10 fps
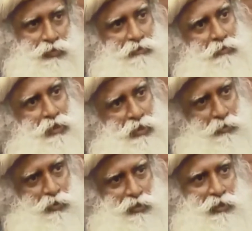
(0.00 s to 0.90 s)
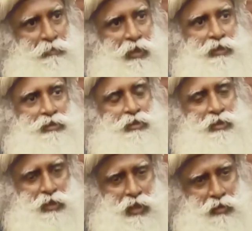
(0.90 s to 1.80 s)
there were many more in the past,
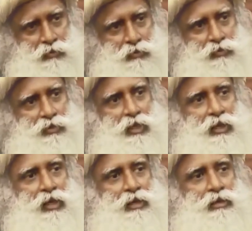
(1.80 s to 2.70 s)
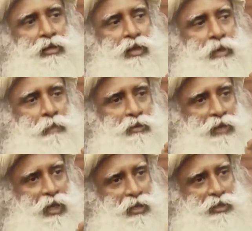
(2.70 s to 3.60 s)
now there are about
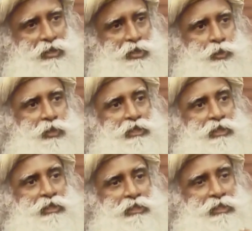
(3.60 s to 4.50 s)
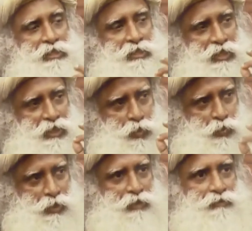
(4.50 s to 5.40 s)
120 distinct
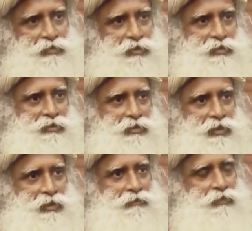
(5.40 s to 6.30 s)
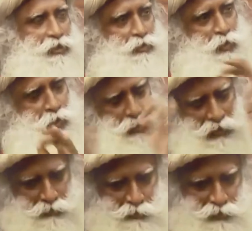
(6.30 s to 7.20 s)
weaves which involve a
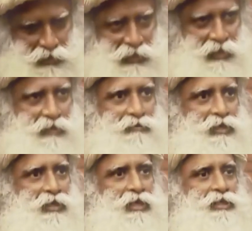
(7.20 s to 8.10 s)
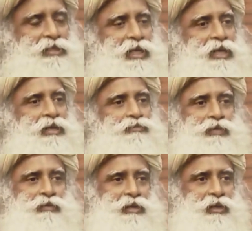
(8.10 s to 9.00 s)
completely different understanding
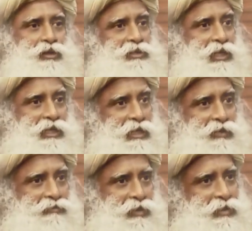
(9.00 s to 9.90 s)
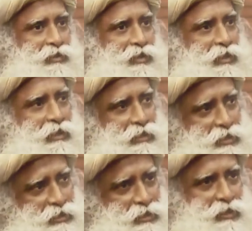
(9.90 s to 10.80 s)
of weaving, not slightly different,
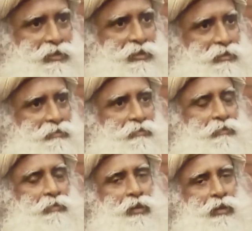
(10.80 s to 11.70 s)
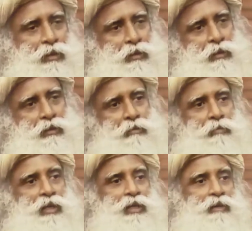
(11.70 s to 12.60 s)
distinct.
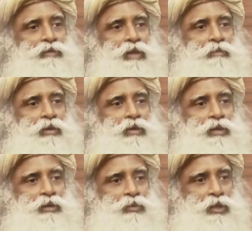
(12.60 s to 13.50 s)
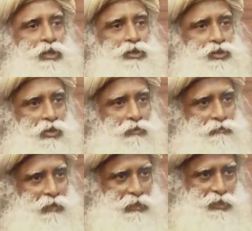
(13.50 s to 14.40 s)
Many of them are on the verge
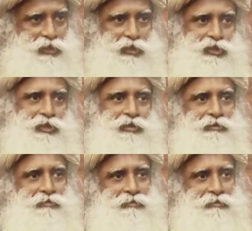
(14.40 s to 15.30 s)
of extinction.